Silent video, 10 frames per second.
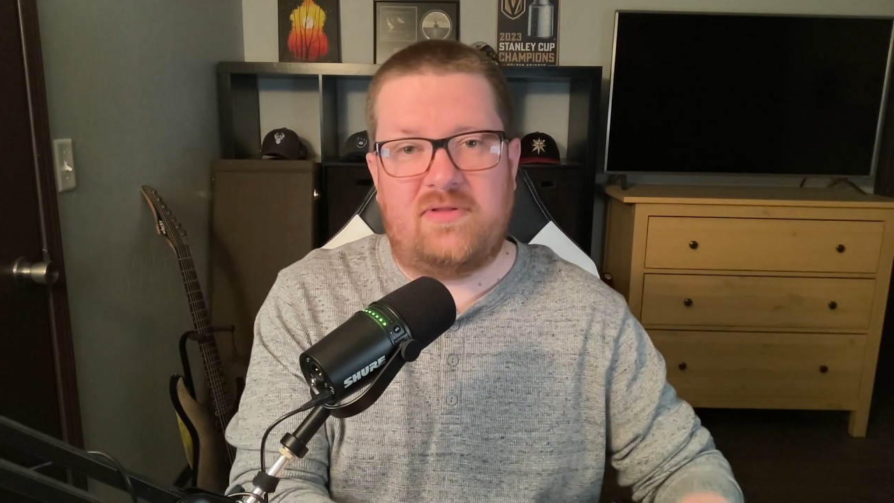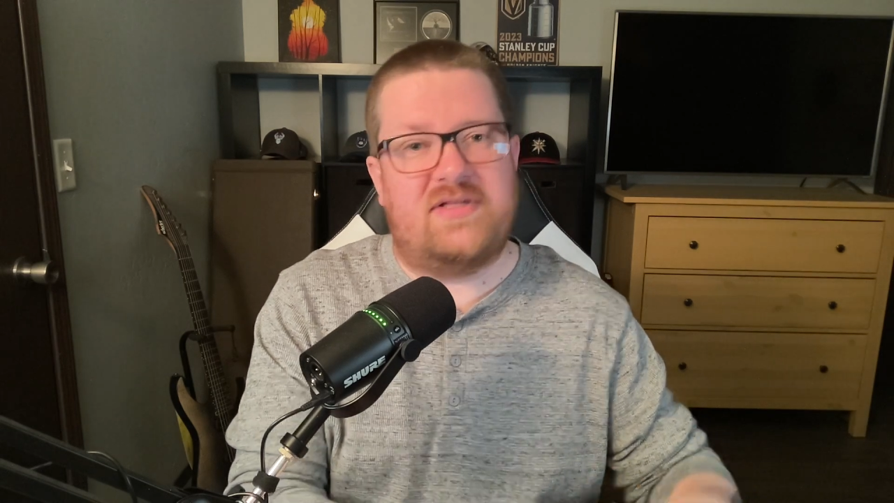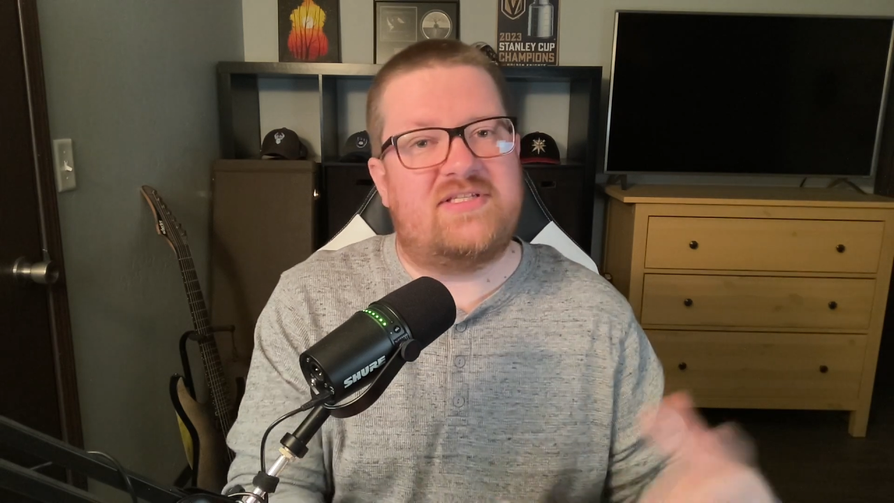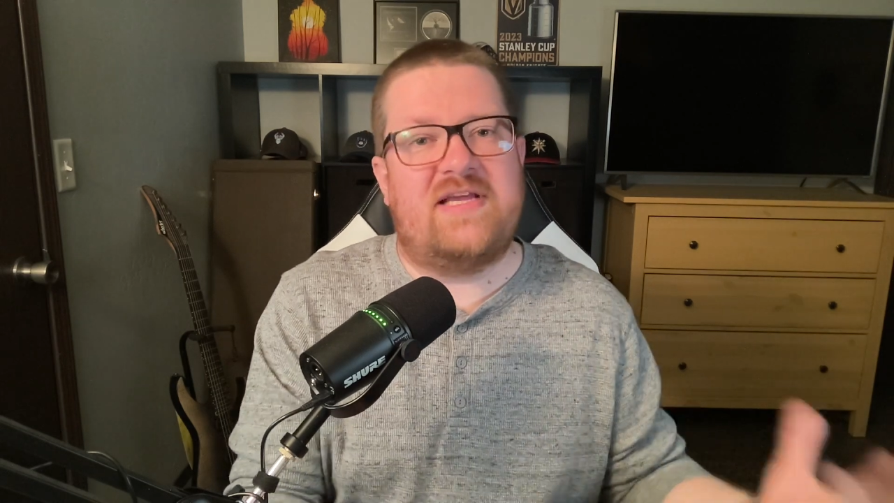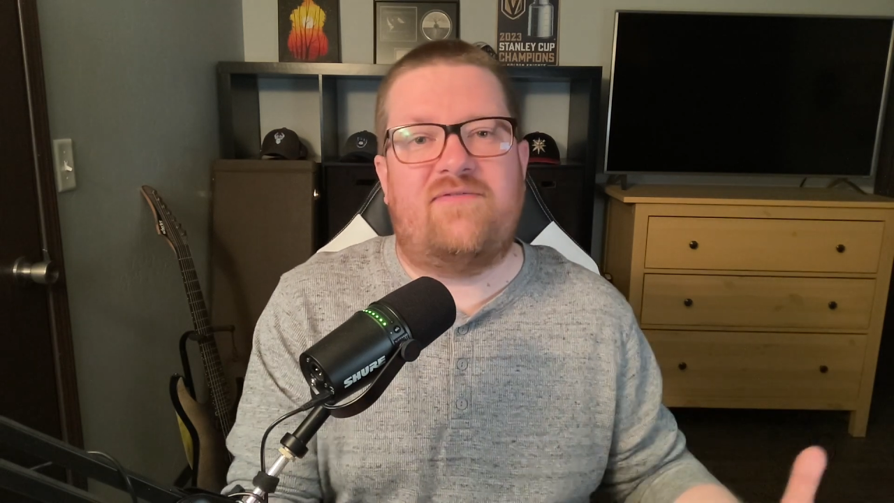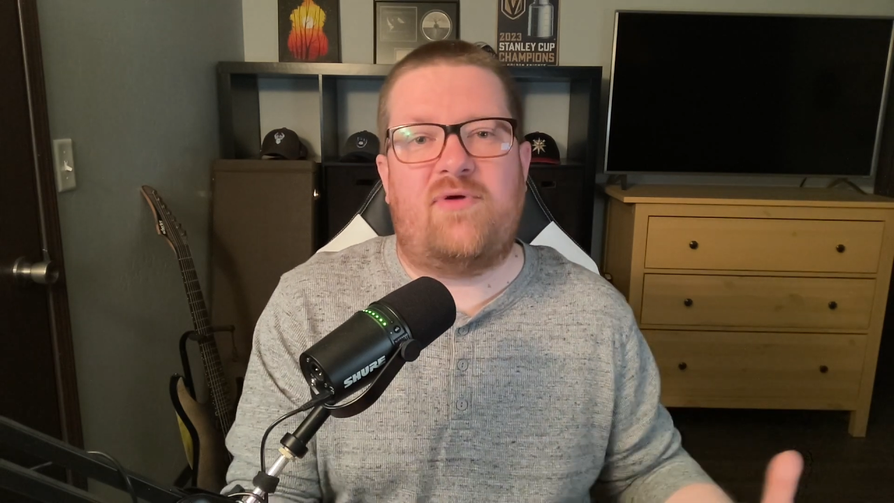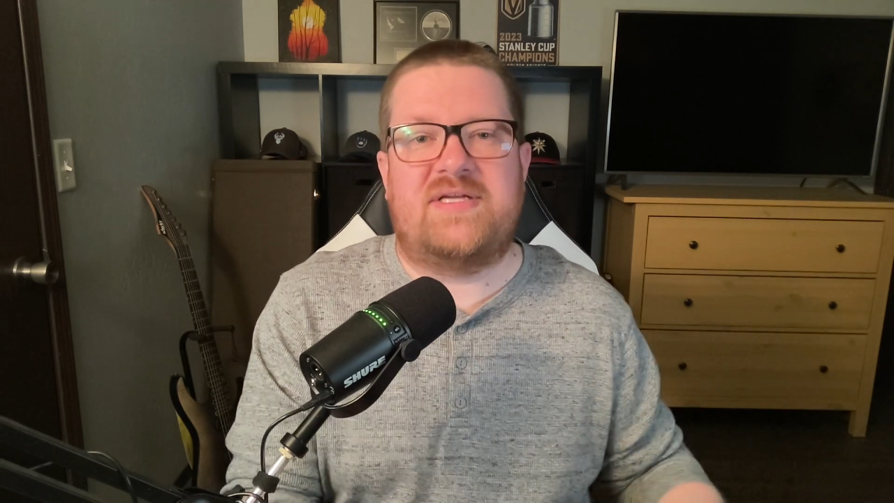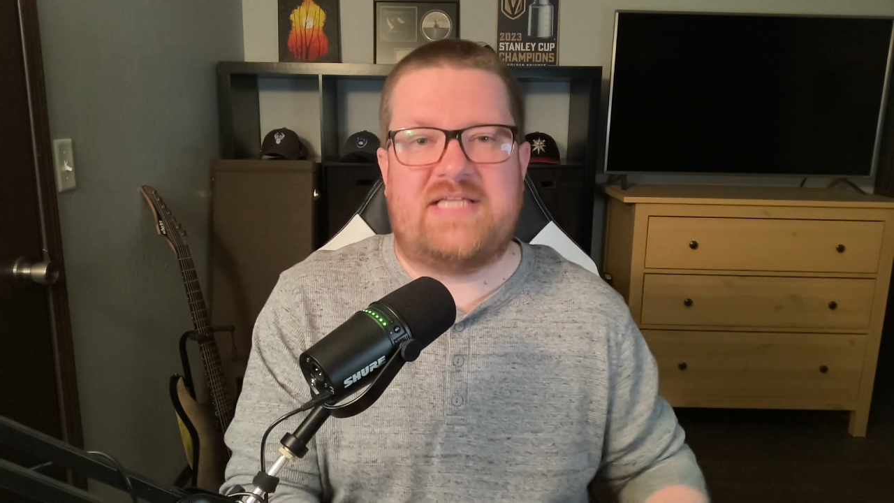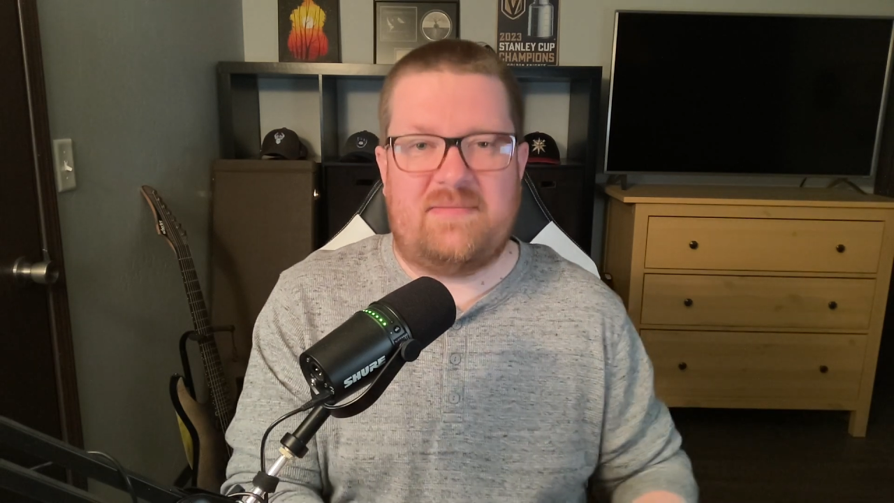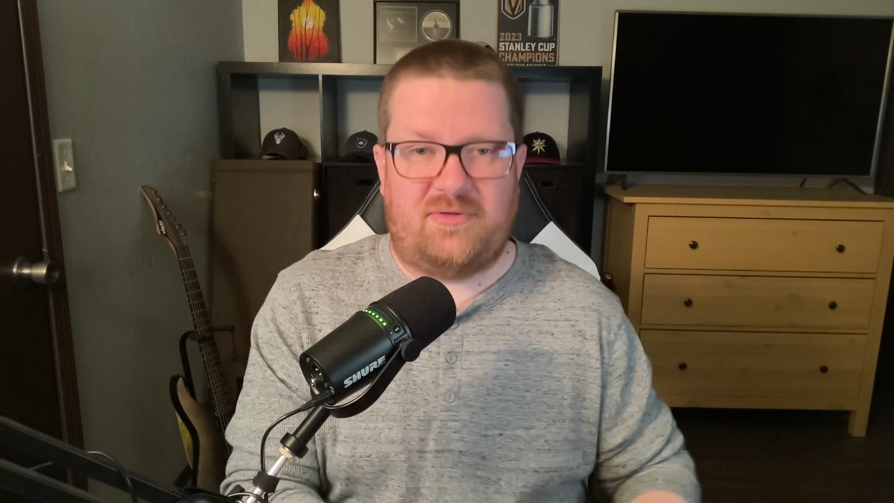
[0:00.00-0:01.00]
let's say, for
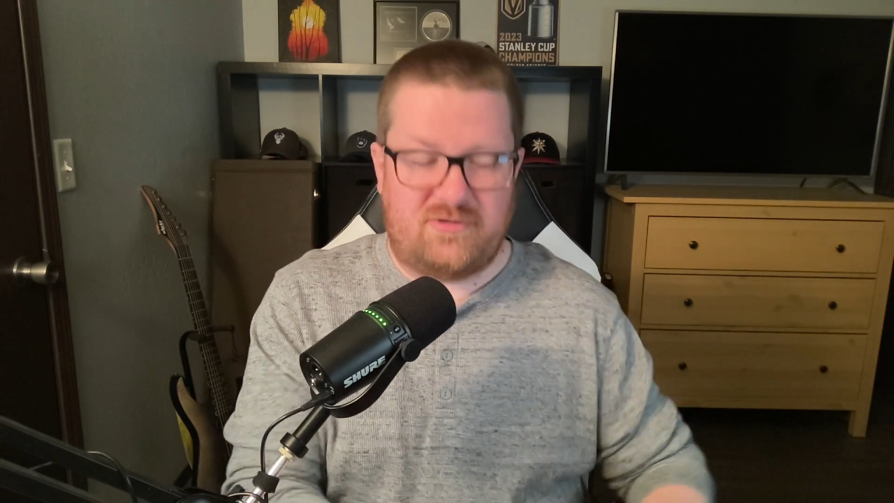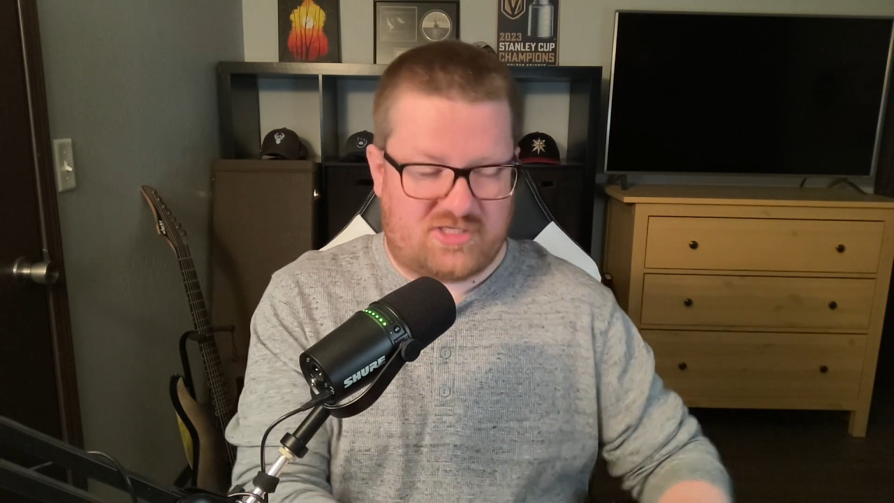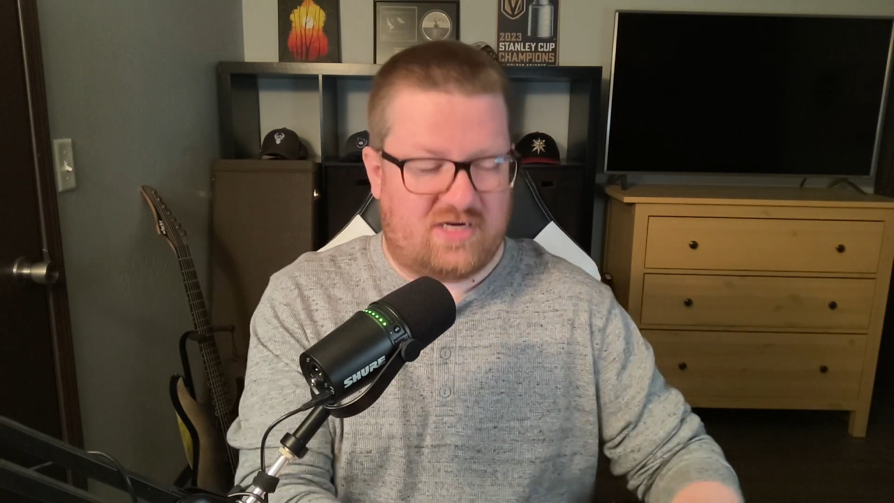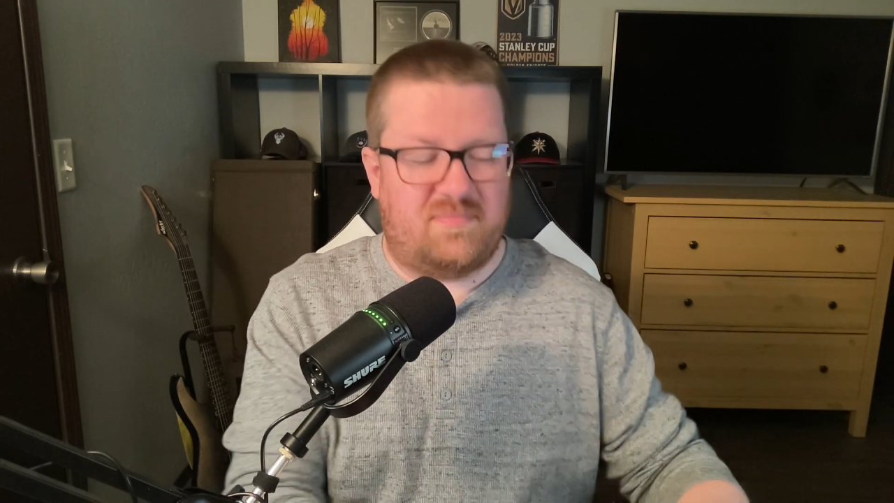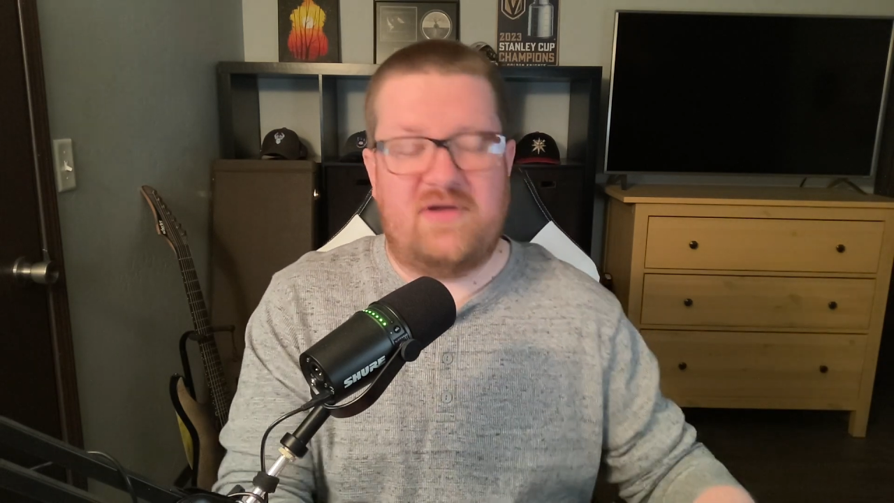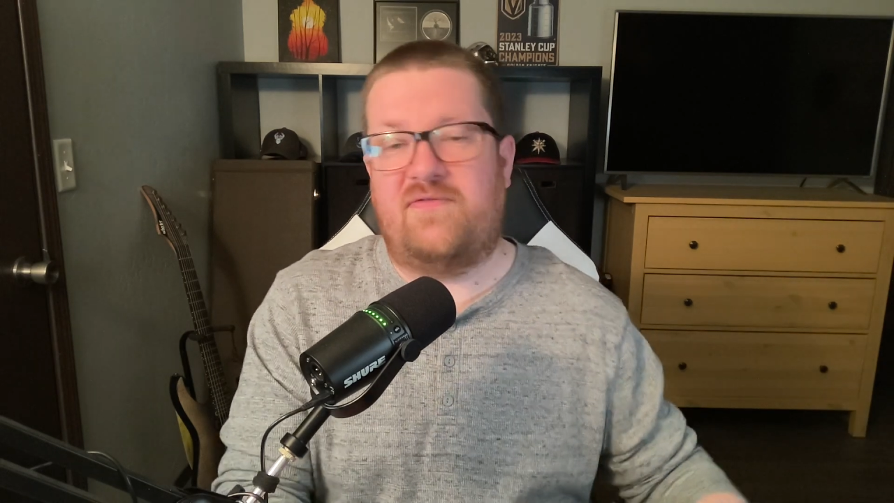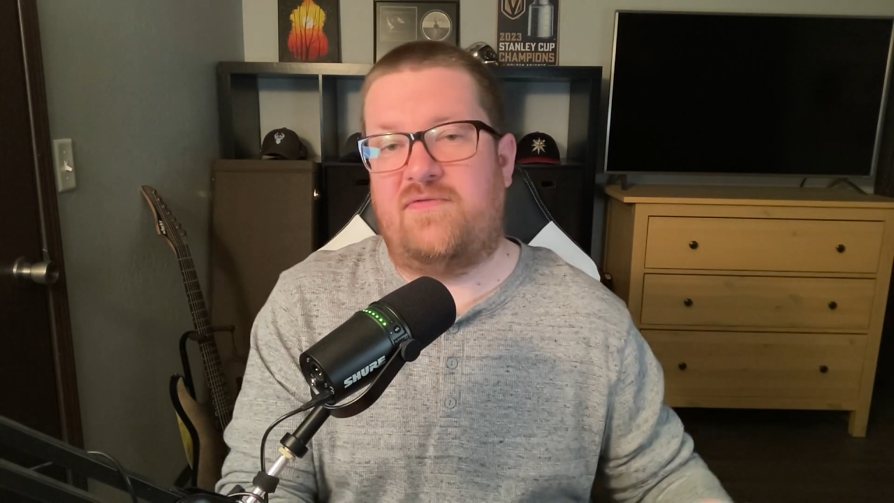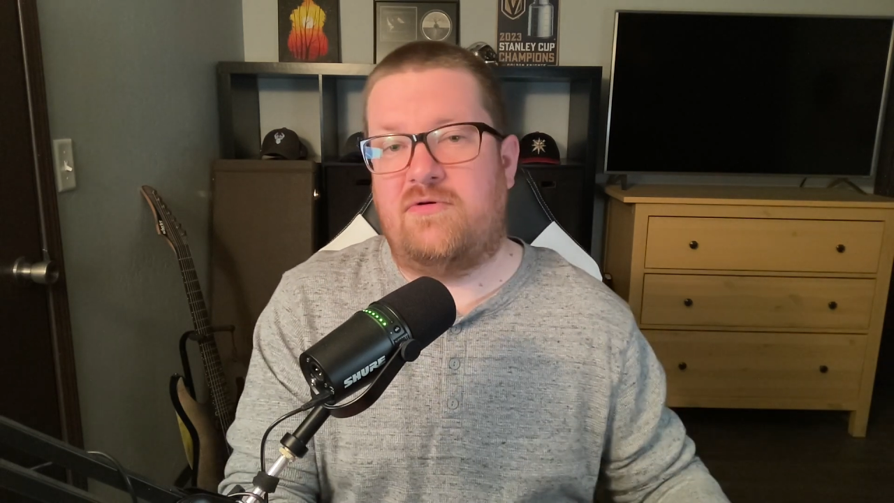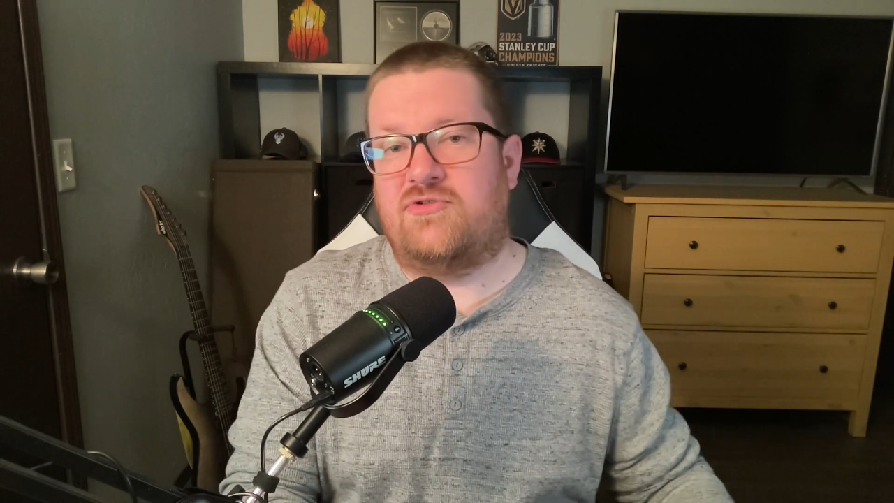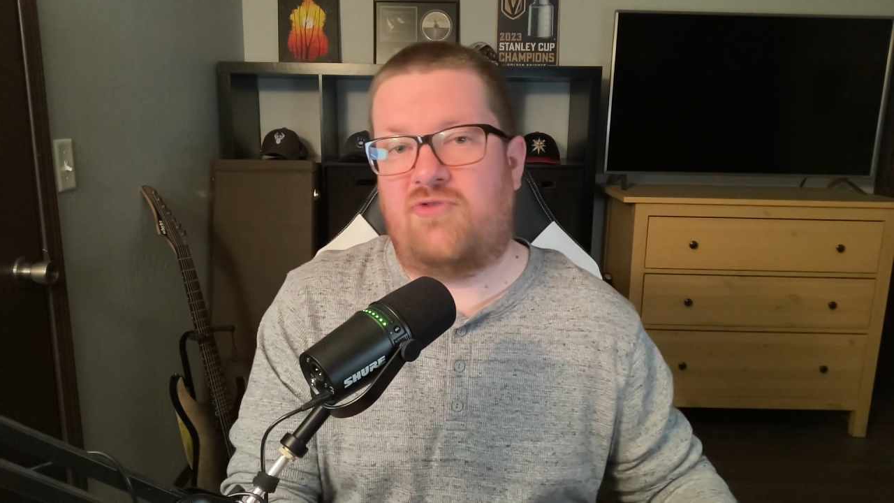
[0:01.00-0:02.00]
example, there's going to be a
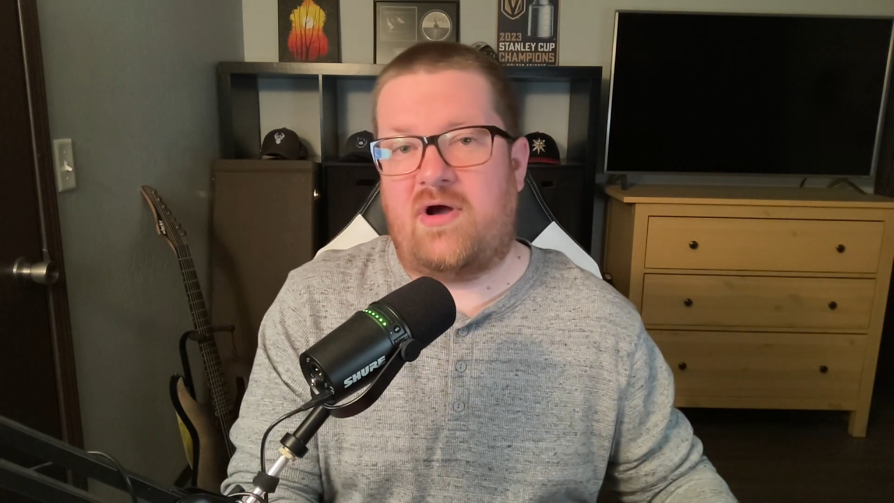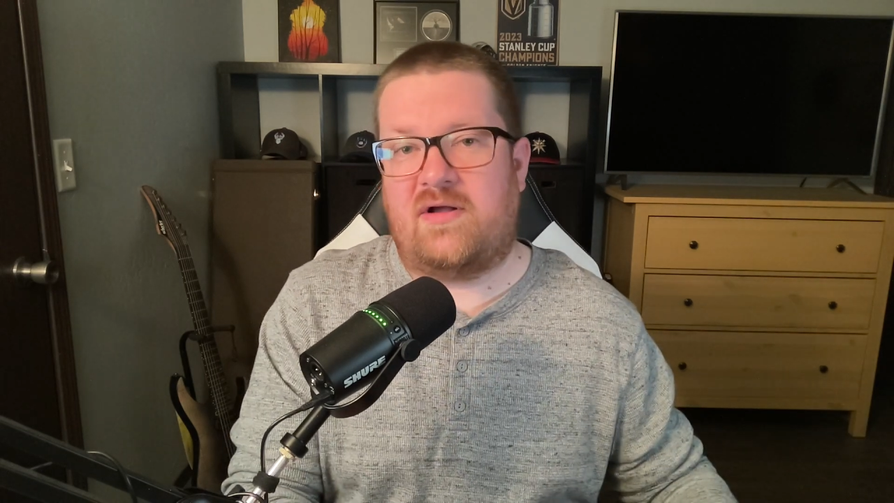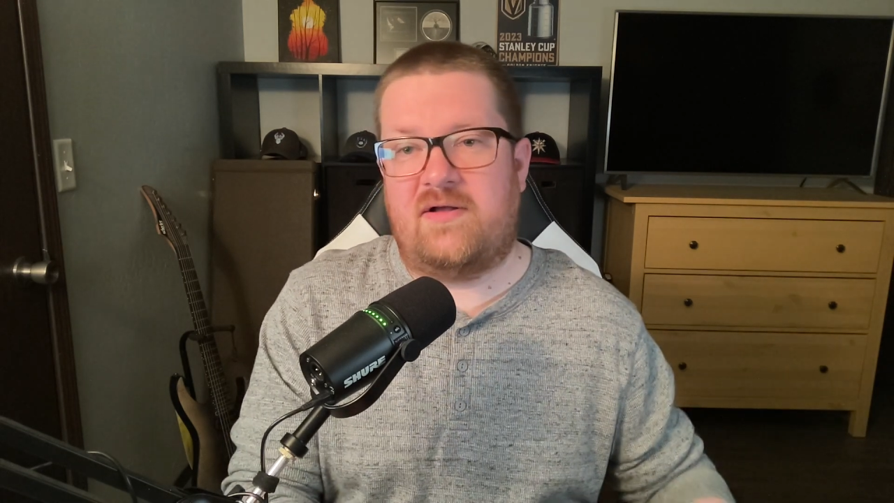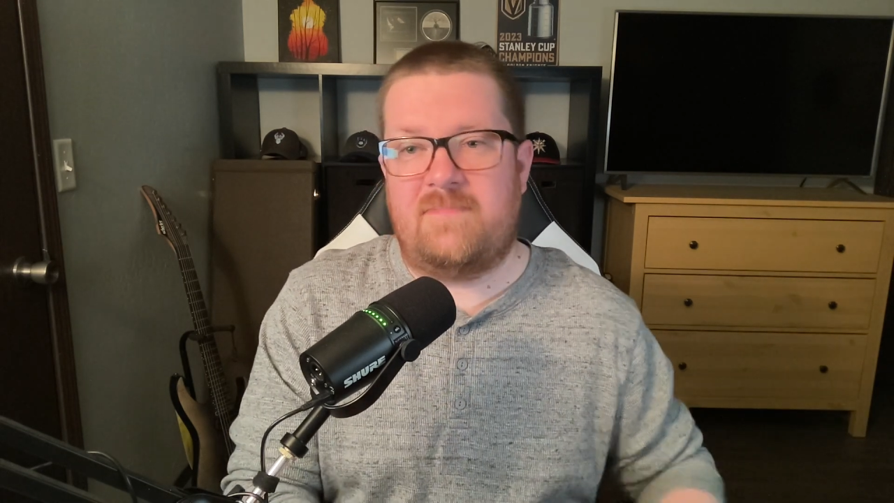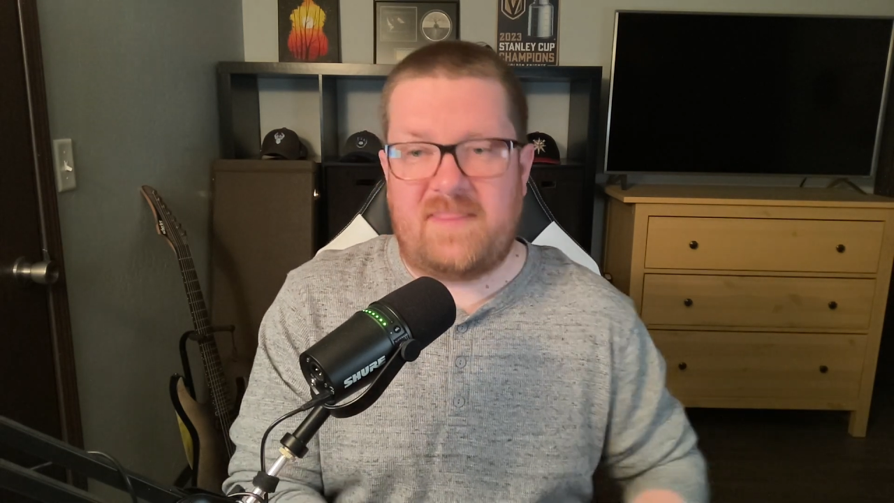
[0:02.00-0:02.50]
food truck.